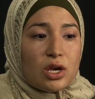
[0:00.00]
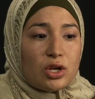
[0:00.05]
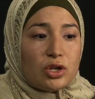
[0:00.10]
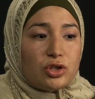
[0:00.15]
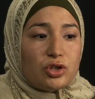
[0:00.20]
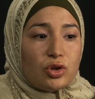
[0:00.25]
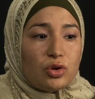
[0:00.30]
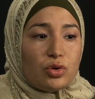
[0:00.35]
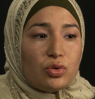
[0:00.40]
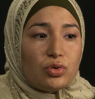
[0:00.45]

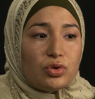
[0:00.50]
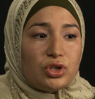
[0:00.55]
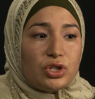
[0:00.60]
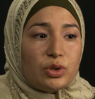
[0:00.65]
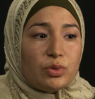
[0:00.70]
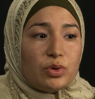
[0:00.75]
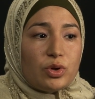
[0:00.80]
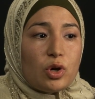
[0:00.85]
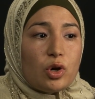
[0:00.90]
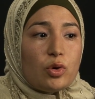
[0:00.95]
So
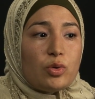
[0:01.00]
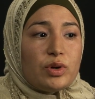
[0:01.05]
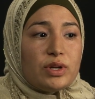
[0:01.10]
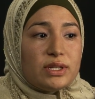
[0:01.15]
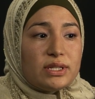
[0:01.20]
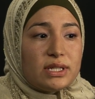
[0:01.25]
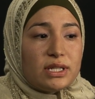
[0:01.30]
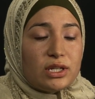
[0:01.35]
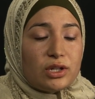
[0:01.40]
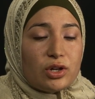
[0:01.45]
she would
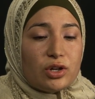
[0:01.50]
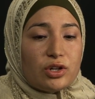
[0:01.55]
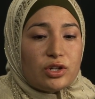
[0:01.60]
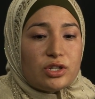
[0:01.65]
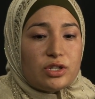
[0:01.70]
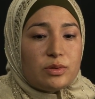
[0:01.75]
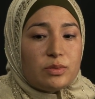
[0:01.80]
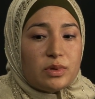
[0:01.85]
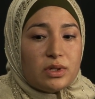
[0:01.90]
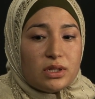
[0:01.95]
always
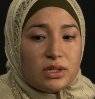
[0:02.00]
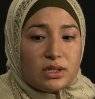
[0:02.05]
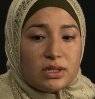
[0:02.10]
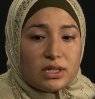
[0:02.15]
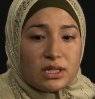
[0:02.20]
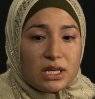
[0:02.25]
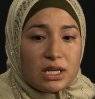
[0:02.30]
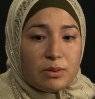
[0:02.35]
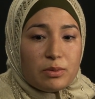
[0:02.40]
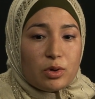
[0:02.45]
encourage me
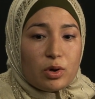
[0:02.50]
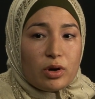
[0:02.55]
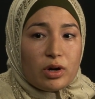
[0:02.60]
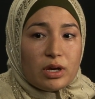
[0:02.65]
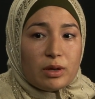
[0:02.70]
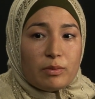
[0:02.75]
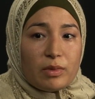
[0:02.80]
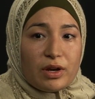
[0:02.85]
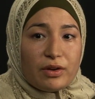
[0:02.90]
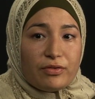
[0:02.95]
to keep
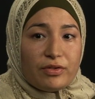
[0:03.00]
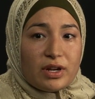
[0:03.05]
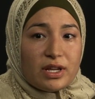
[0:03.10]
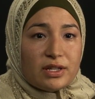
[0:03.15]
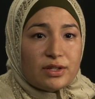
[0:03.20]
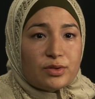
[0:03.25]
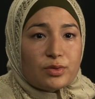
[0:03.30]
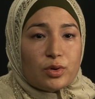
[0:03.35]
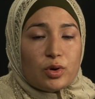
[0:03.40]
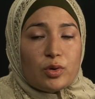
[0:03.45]
going. My
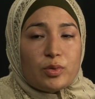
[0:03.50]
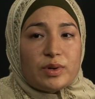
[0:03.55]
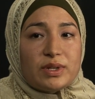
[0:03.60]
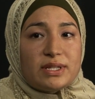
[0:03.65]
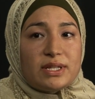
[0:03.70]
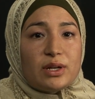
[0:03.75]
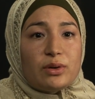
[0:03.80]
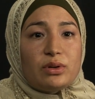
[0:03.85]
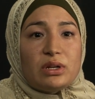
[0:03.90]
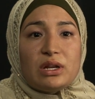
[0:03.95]
friends were always
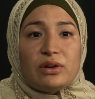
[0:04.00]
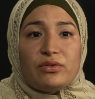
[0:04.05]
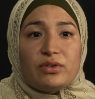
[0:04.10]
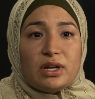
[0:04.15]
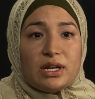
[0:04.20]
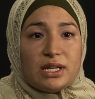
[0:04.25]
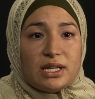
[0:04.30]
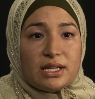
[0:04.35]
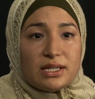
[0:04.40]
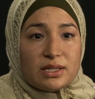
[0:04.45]
there whenever
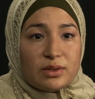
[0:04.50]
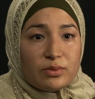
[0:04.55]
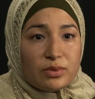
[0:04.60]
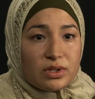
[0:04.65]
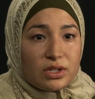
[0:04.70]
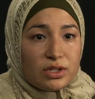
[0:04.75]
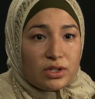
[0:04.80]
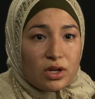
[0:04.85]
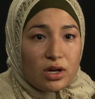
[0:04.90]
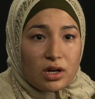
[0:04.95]
I needed someone
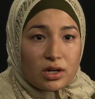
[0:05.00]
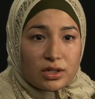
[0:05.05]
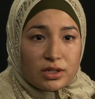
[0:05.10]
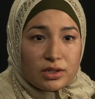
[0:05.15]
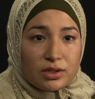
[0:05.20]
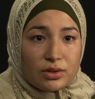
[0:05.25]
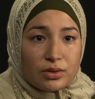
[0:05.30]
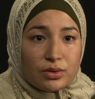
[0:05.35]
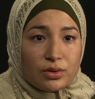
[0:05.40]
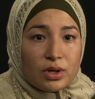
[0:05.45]
to talk
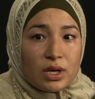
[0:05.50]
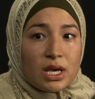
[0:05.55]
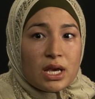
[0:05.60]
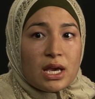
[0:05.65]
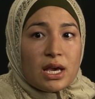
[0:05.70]
to.